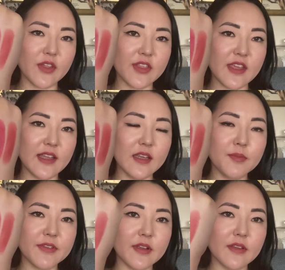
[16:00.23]
the
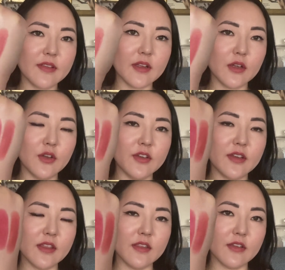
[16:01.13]
lipsticks included
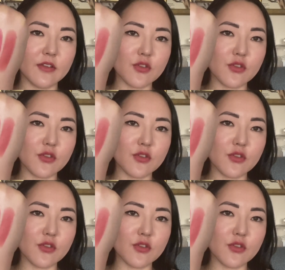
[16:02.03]
in this